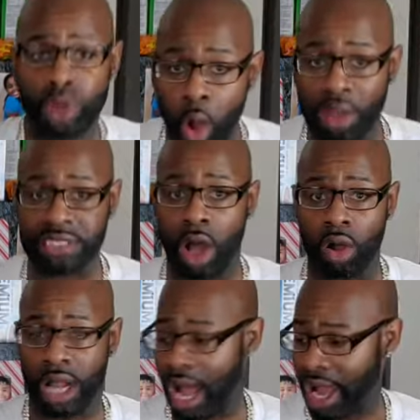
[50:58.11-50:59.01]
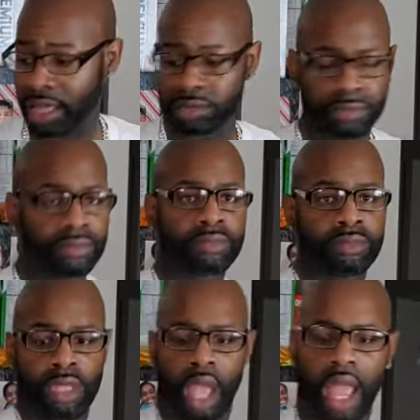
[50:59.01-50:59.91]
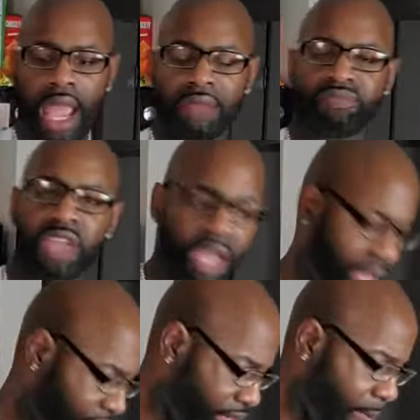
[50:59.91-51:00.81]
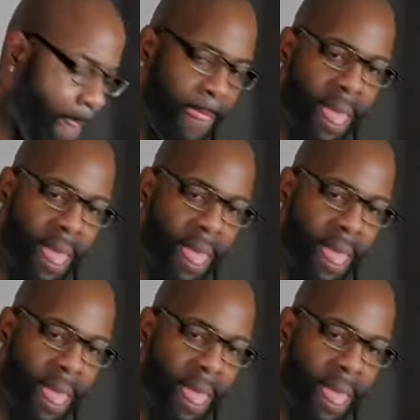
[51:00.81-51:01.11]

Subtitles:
know it's all God. And then